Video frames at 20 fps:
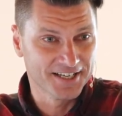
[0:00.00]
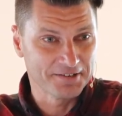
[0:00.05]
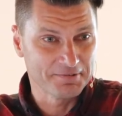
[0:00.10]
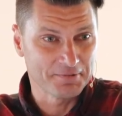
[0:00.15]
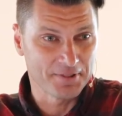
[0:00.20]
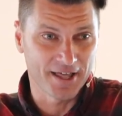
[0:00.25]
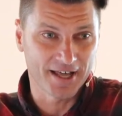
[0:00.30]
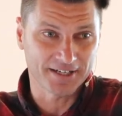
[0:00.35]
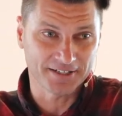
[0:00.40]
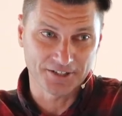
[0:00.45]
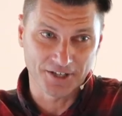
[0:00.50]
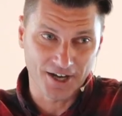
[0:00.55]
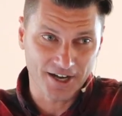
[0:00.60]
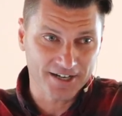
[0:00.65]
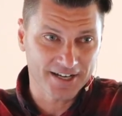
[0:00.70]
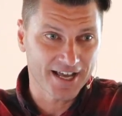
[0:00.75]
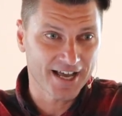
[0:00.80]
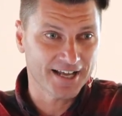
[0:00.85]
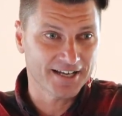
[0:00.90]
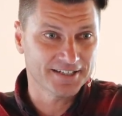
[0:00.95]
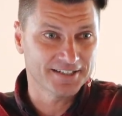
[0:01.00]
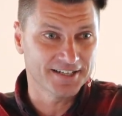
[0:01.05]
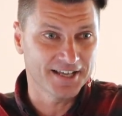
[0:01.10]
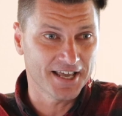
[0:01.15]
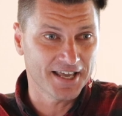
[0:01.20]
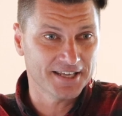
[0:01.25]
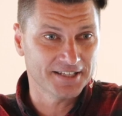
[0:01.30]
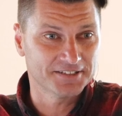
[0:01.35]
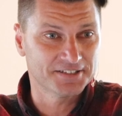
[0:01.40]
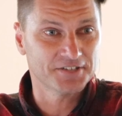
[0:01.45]
that God had
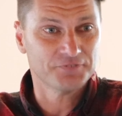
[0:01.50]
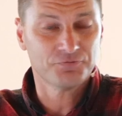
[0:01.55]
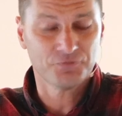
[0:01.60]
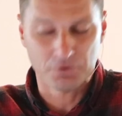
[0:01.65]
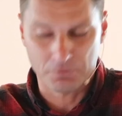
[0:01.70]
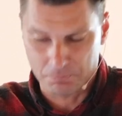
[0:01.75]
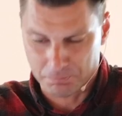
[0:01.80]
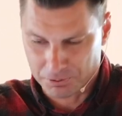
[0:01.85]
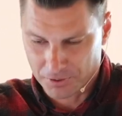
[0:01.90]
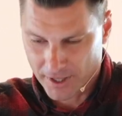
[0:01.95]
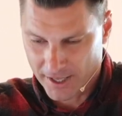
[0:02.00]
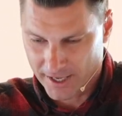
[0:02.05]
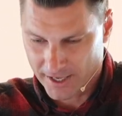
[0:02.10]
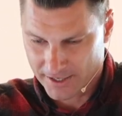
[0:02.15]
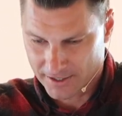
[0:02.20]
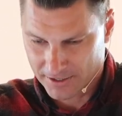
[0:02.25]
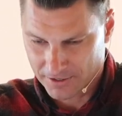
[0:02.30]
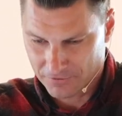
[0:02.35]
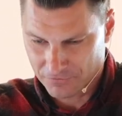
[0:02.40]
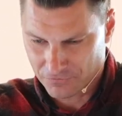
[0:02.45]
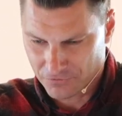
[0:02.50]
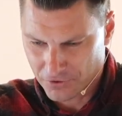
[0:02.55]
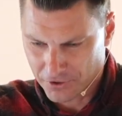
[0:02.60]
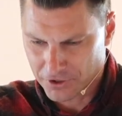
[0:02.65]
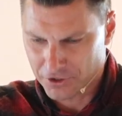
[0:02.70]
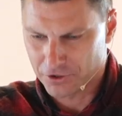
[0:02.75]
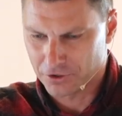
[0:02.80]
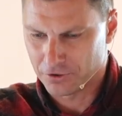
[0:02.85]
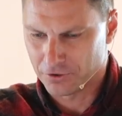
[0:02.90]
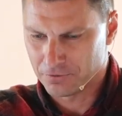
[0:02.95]
a different plan for
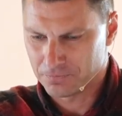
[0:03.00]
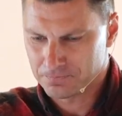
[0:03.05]
you.